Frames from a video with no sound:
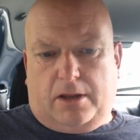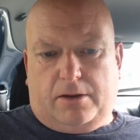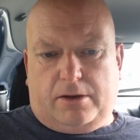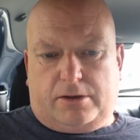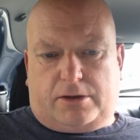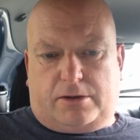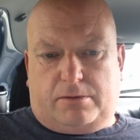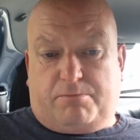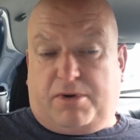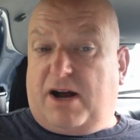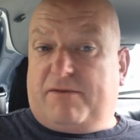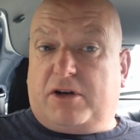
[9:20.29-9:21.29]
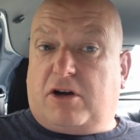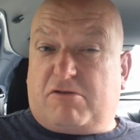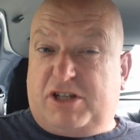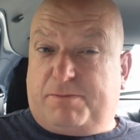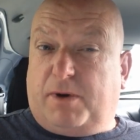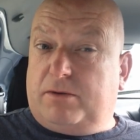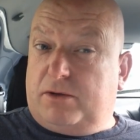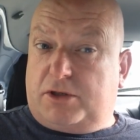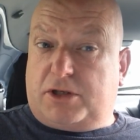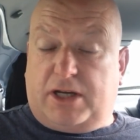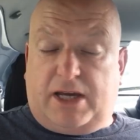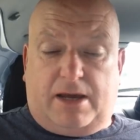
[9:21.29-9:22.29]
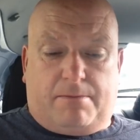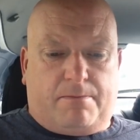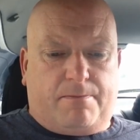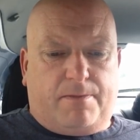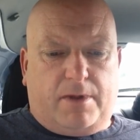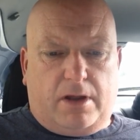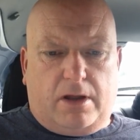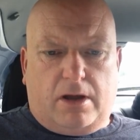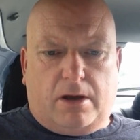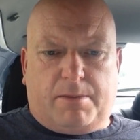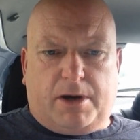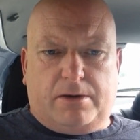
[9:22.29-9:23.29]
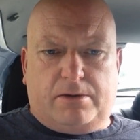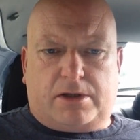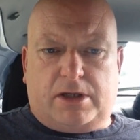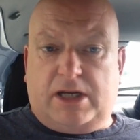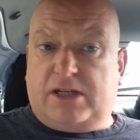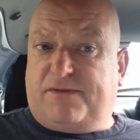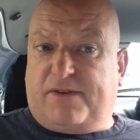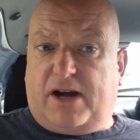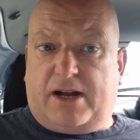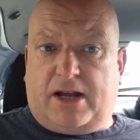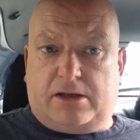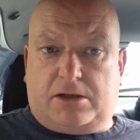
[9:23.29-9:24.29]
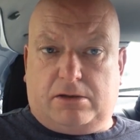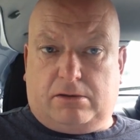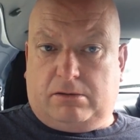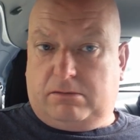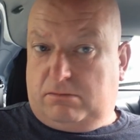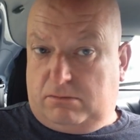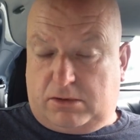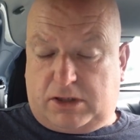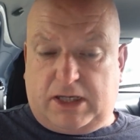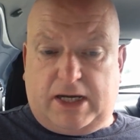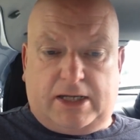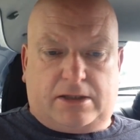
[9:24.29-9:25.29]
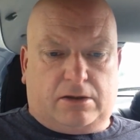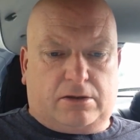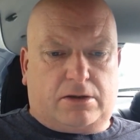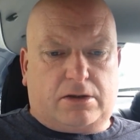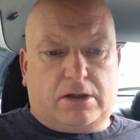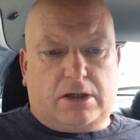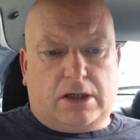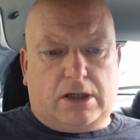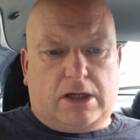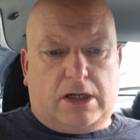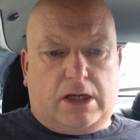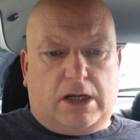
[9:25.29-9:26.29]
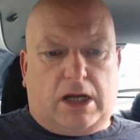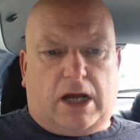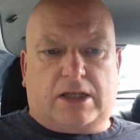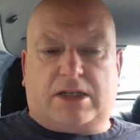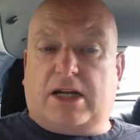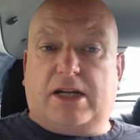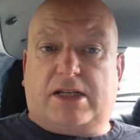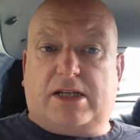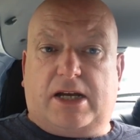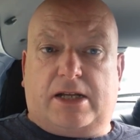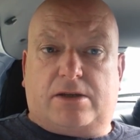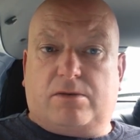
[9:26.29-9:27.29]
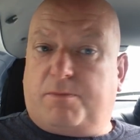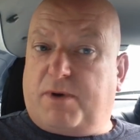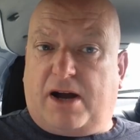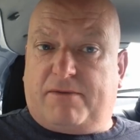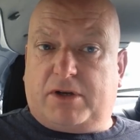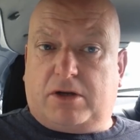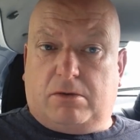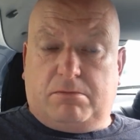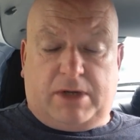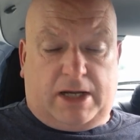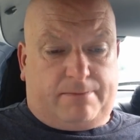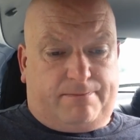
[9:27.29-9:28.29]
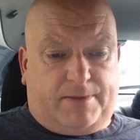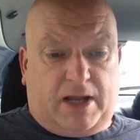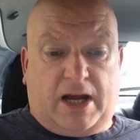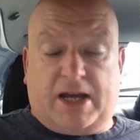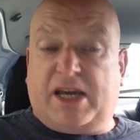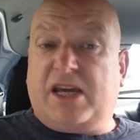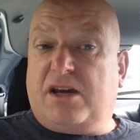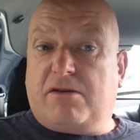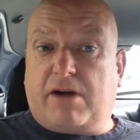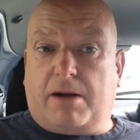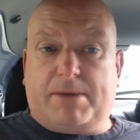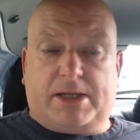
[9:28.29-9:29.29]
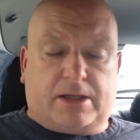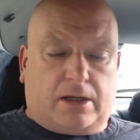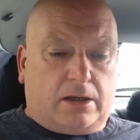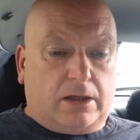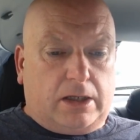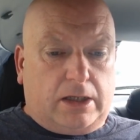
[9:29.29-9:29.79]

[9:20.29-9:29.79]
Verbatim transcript: that's private correspondence to him about his financial status and send it in to a private company, i.e., Crapiter.